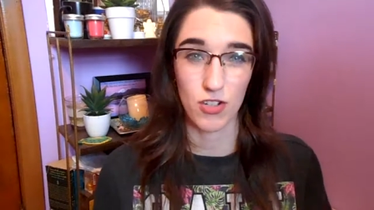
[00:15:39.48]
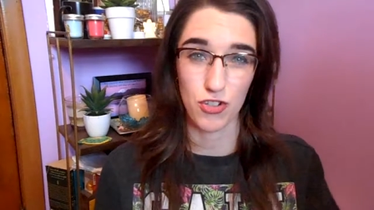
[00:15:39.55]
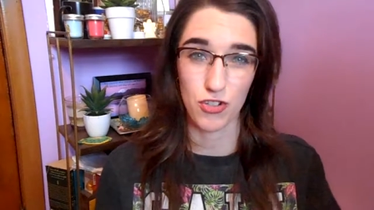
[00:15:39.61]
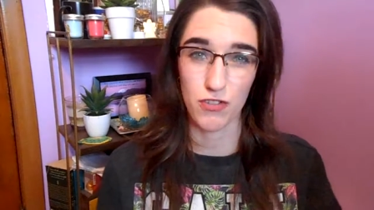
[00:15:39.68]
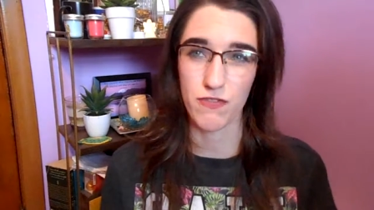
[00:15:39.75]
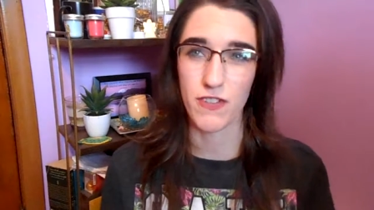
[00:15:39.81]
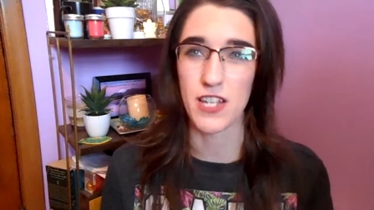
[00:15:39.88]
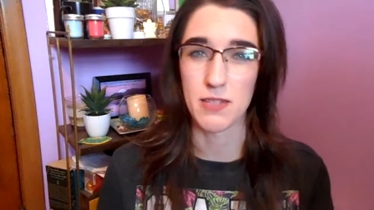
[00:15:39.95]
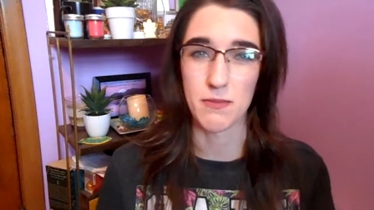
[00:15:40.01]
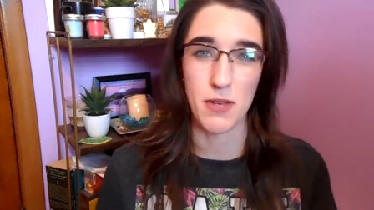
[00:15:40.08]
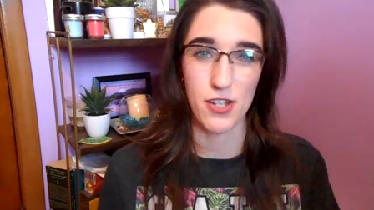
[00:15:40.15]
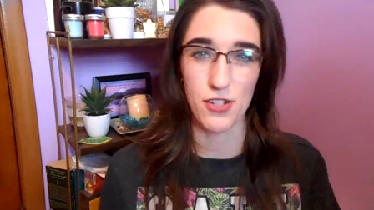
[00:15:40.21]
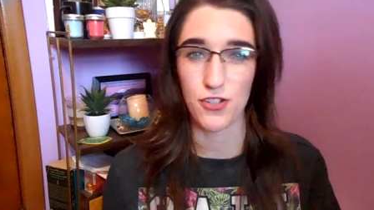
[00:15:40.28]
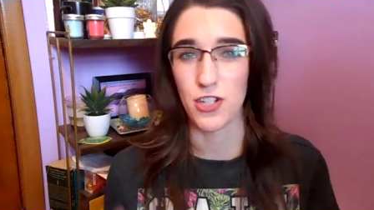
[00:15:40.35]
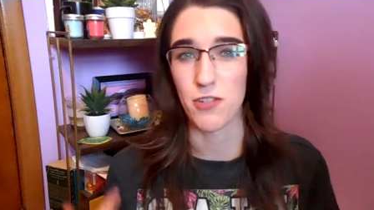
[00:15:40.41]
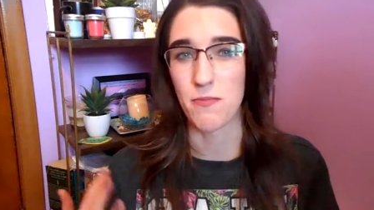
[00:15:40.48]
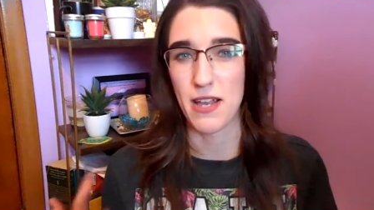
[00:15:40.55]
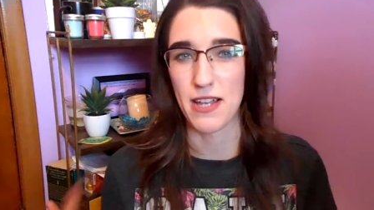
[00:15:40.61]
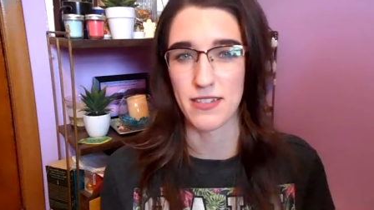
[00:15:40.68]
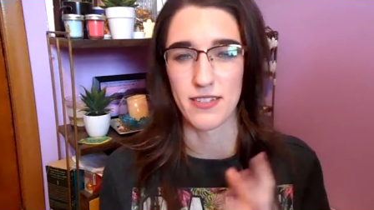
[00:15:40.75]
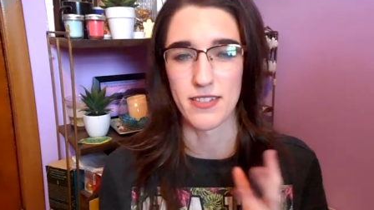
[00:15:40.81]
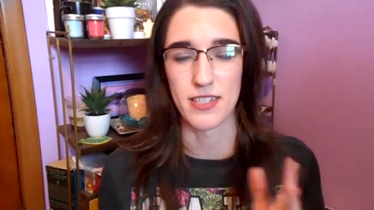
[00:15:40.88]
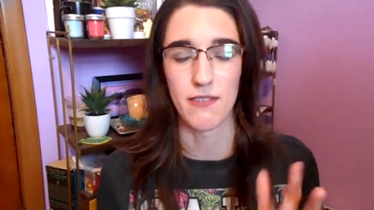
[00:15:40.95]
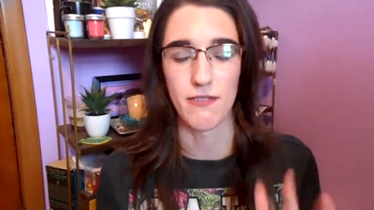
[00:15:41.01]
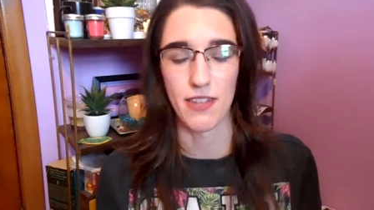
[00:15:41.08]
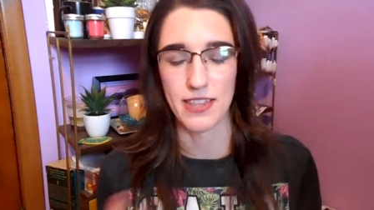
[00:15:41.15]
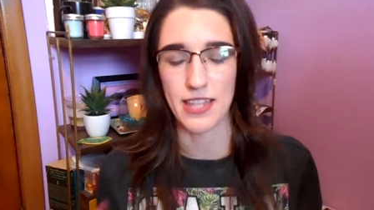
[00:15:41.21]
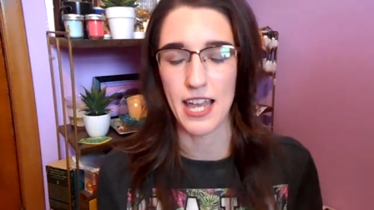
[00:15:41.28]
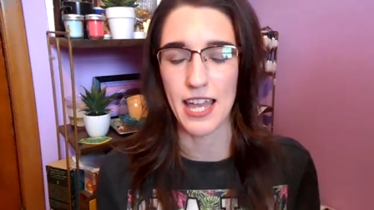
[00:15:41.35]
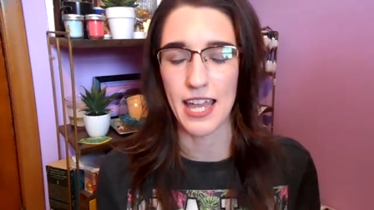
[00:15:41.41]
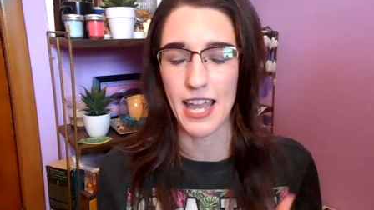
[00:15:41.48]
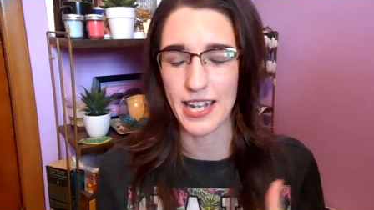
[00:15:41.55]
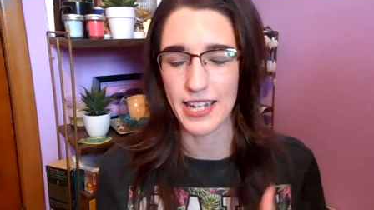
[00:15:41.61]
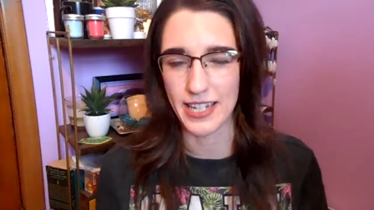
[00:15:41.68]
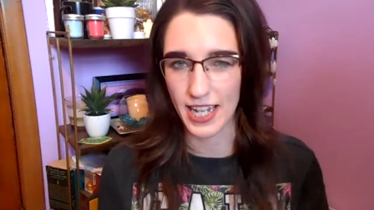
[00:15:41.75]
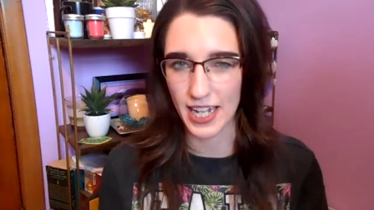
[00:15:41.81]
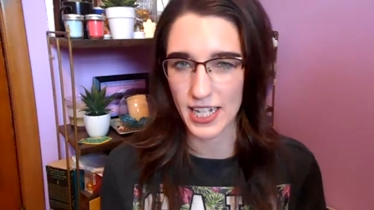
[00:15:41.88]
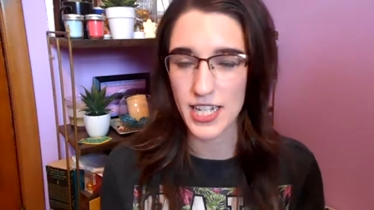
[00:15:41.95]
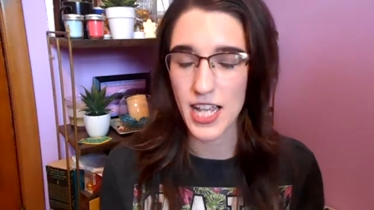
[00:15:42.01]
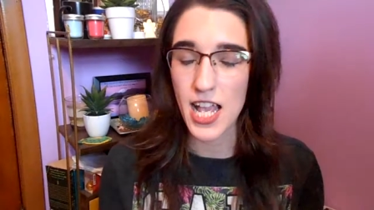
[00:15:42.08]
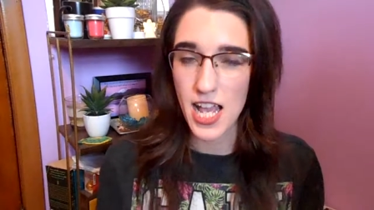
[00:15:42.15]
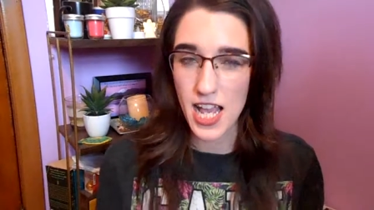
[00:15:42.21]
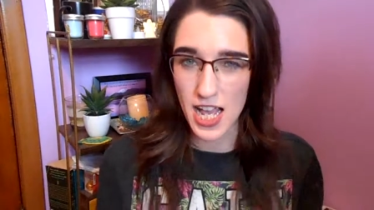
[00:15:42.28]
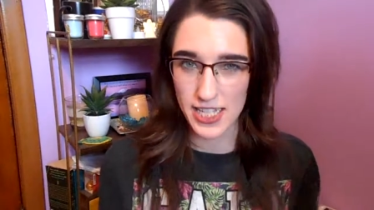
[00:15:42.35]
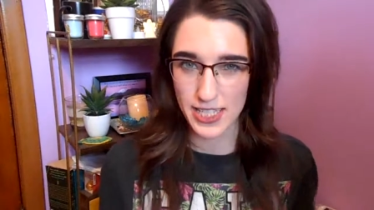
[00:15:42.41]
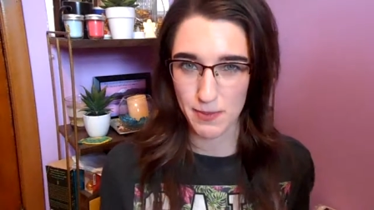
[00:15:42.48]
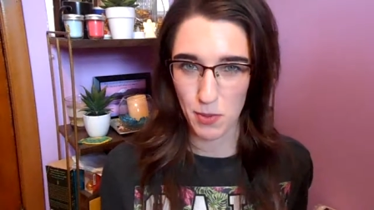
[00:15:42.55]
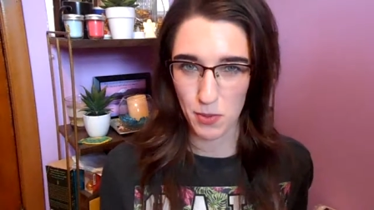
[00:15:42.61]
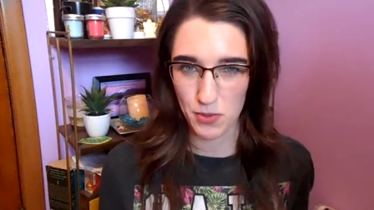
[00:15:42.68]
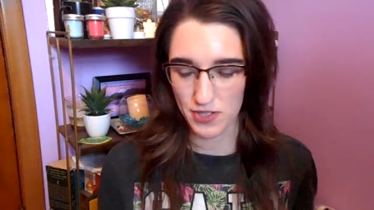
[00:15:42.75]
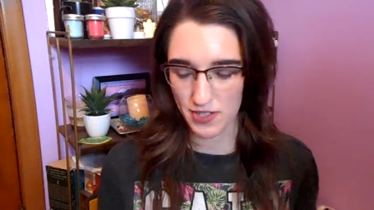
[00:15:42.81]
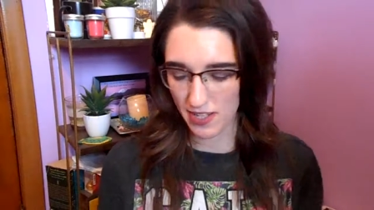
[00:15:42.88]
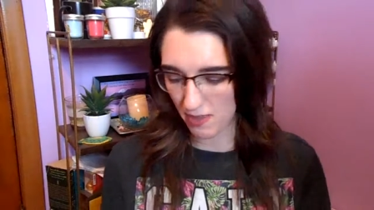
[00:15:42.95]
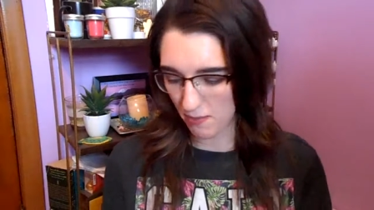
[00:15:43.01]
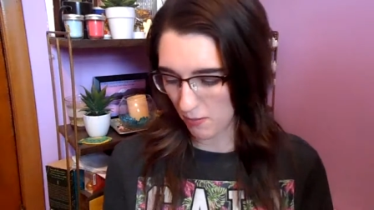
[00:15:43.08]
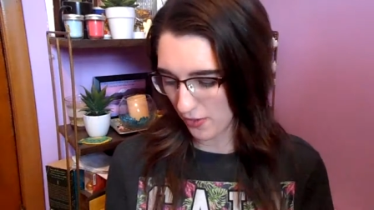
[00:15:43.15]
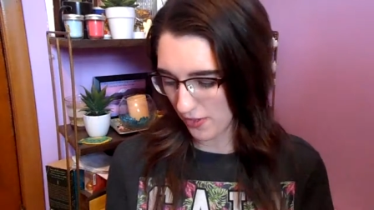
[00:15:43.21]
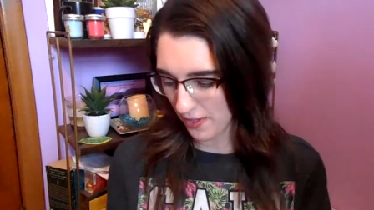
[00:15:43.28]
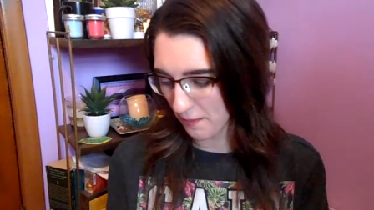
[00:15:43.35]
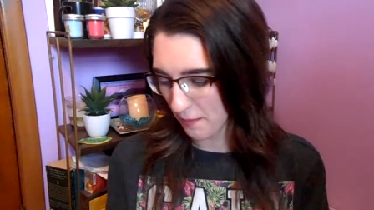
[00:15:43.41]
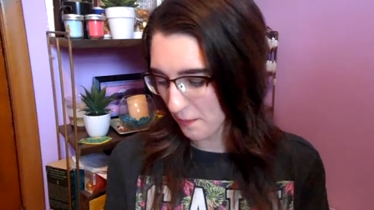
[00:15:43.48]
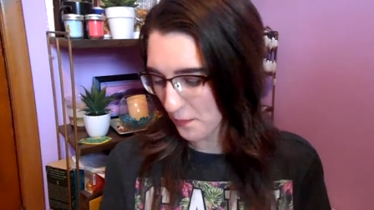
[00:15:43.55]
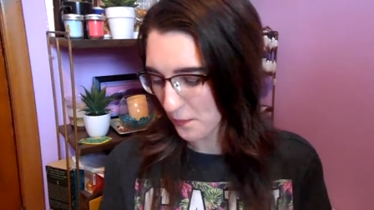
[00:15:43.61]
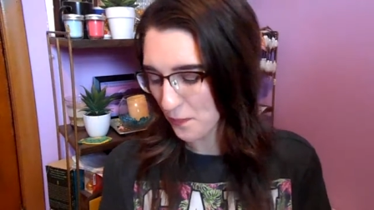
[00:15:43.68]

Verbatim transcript: do face masks, sheet masks and stuff like that at night as opposed to in the morning